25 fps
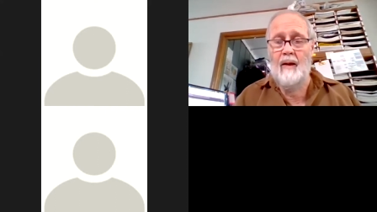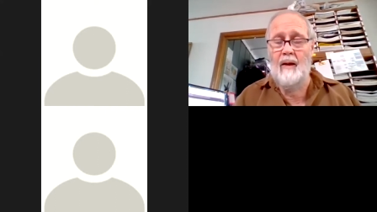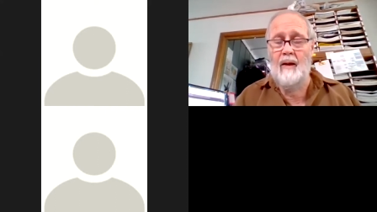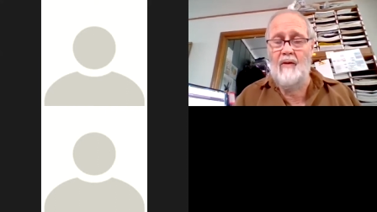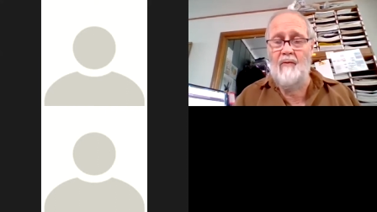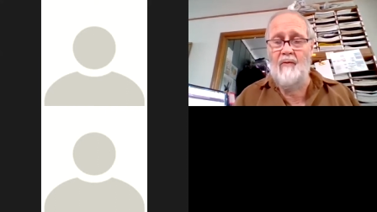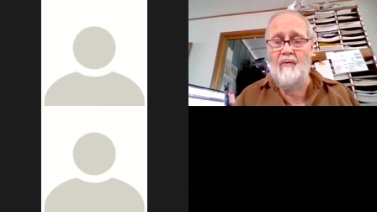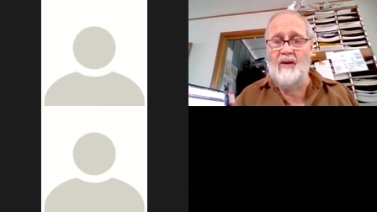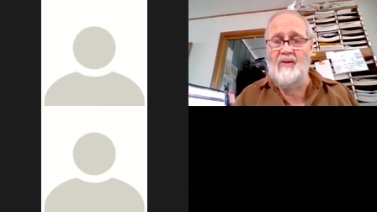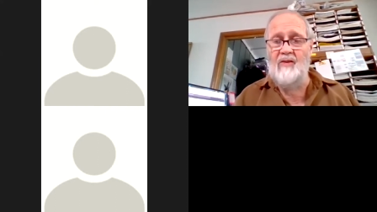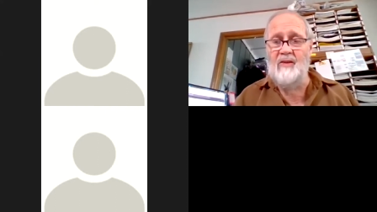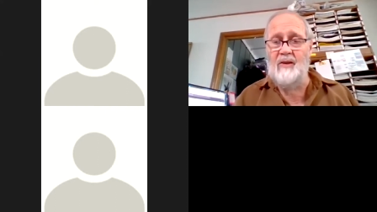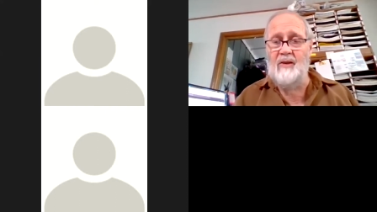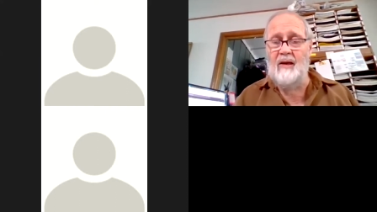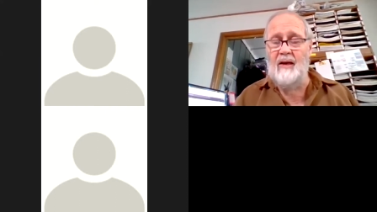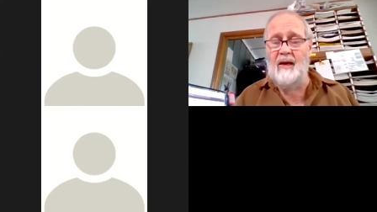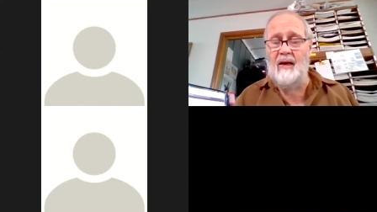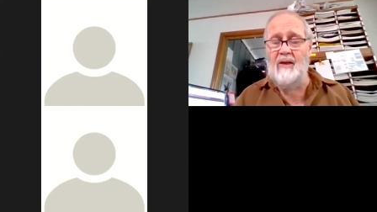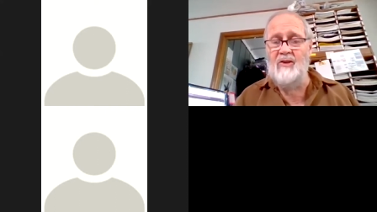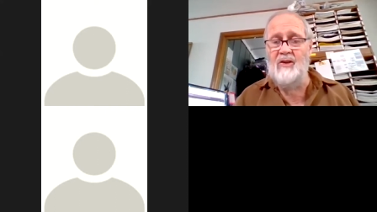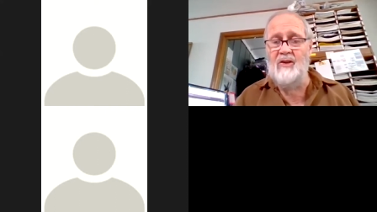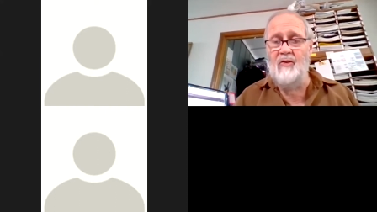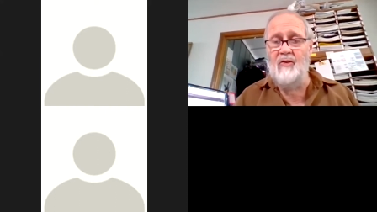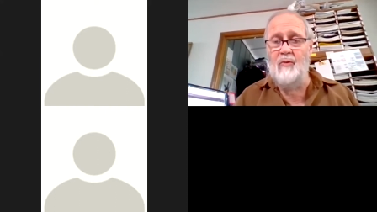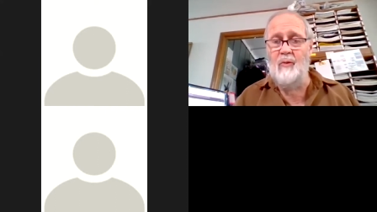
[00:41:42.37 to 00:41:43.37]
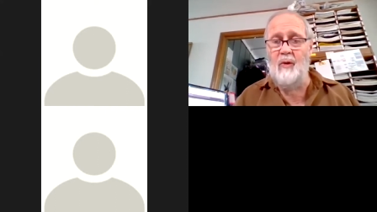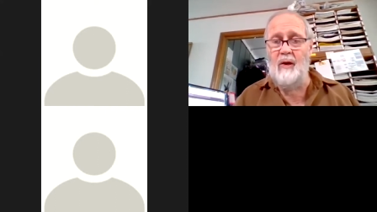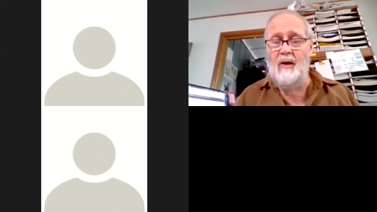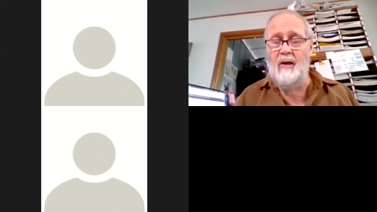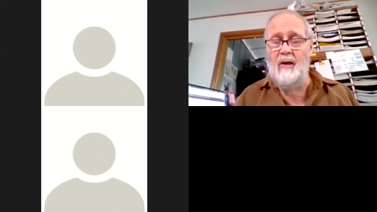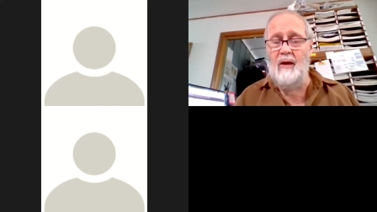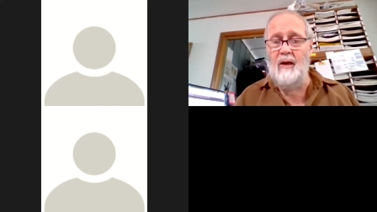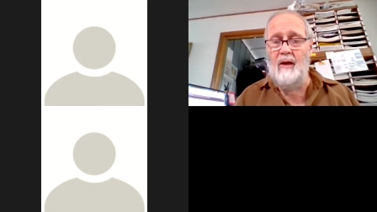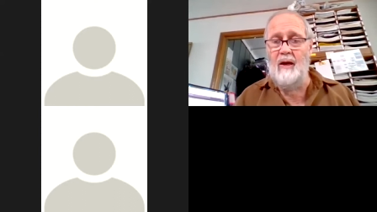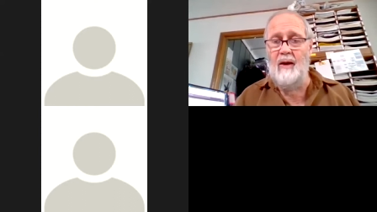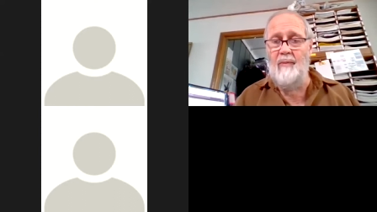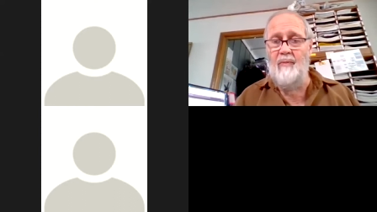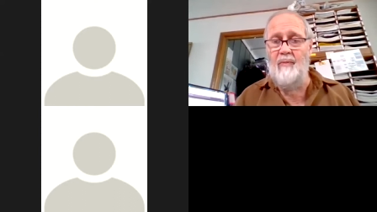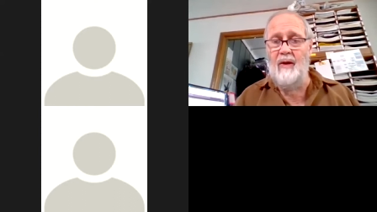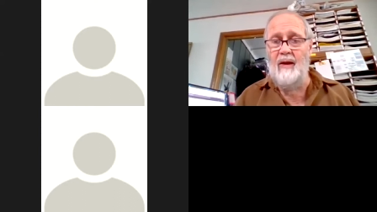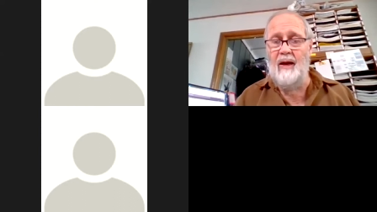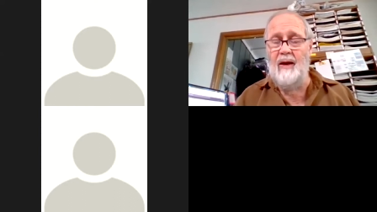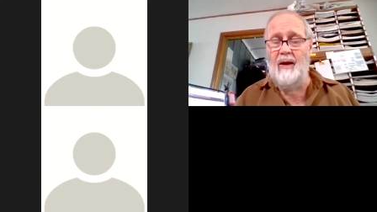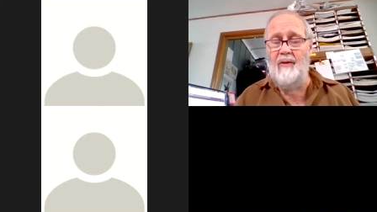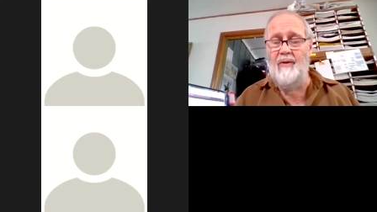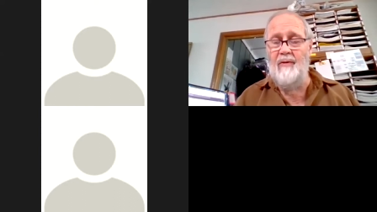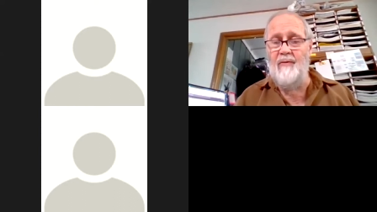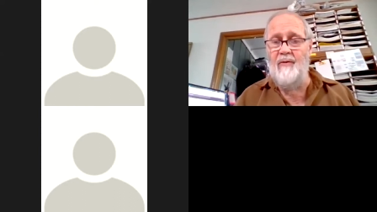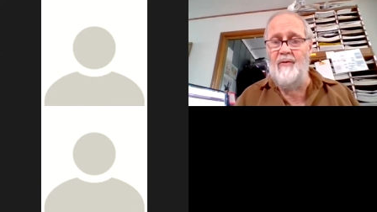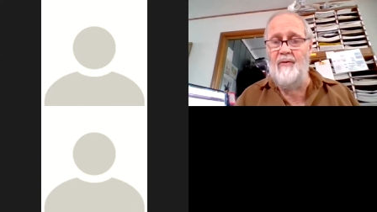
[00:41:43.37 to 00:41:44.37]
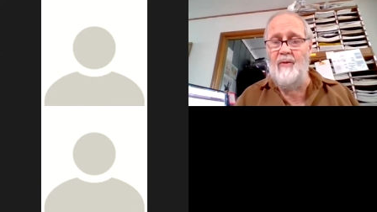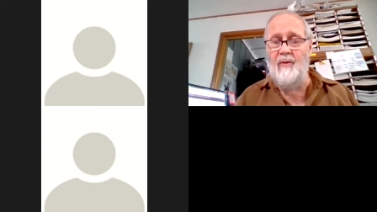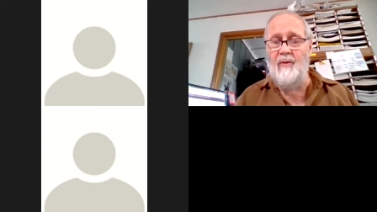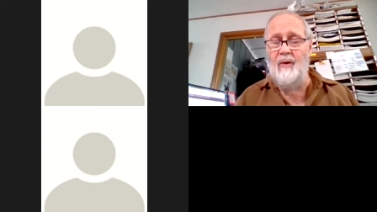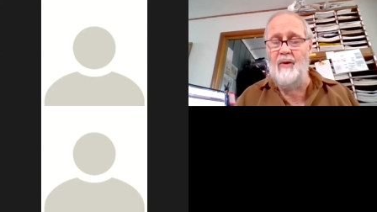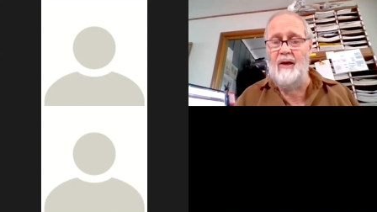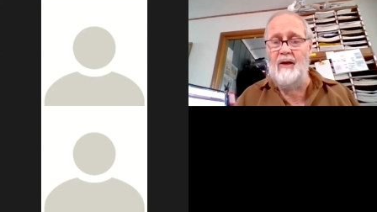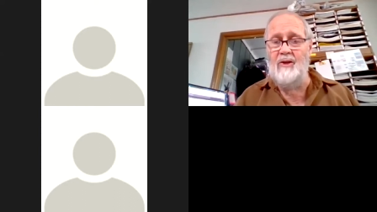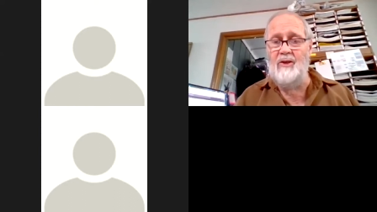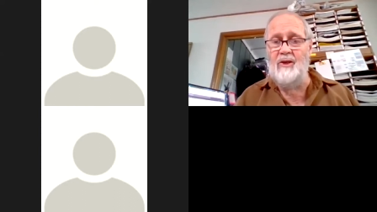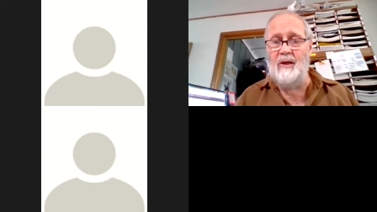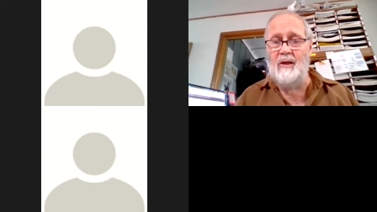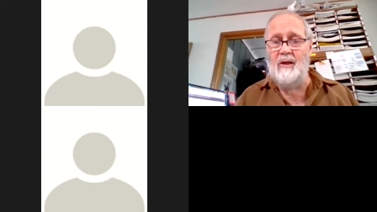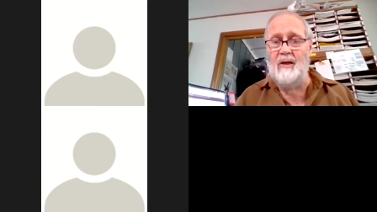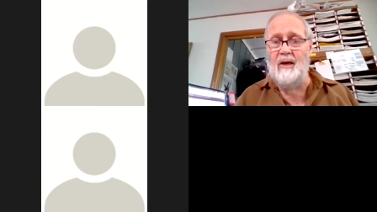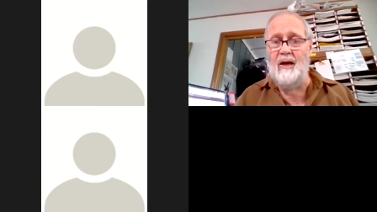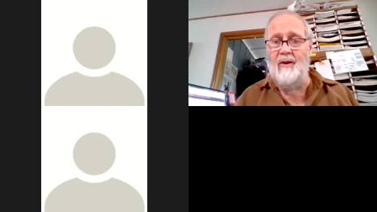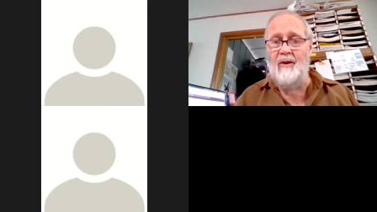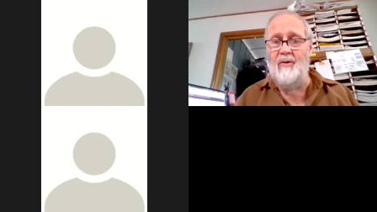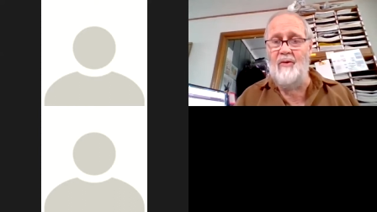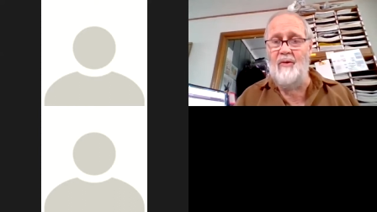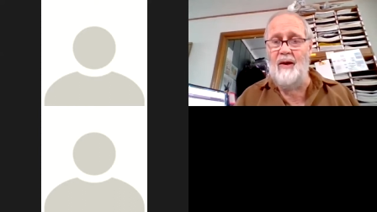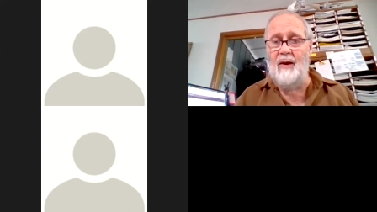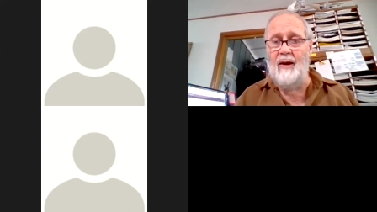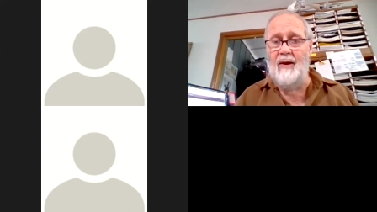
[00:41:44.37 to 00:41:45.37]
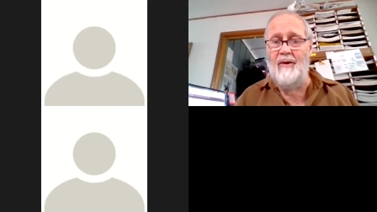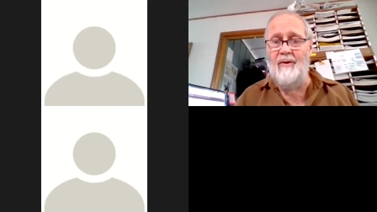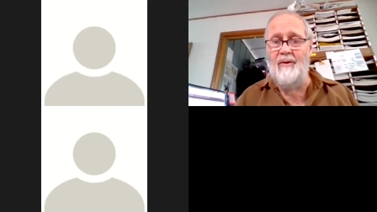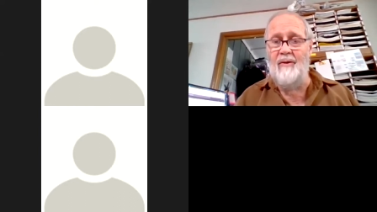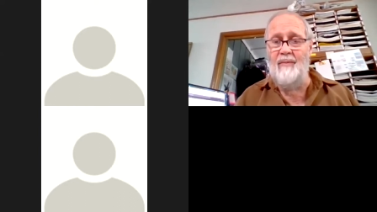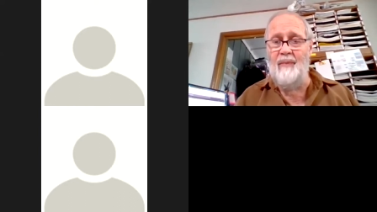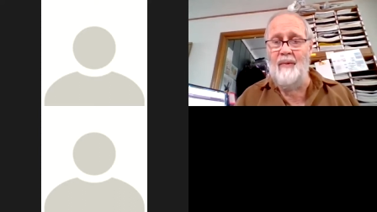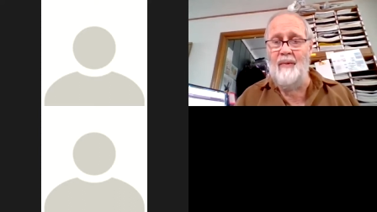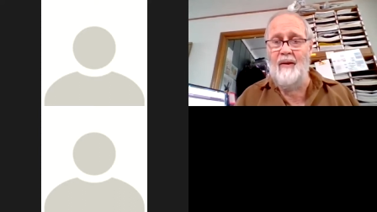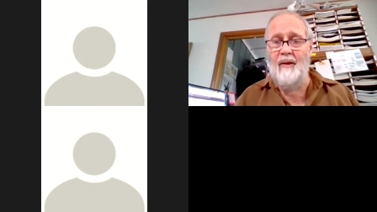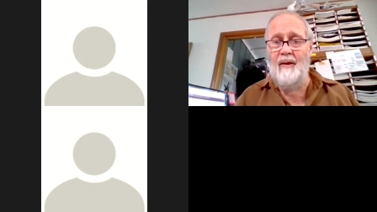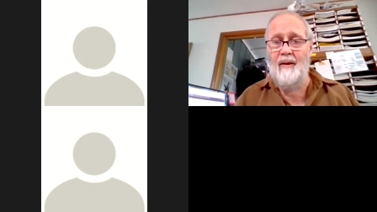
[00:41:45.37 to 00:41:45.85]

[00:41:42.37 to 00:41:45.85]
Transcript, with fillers: investigations we did up and down the Front Range of Colorado,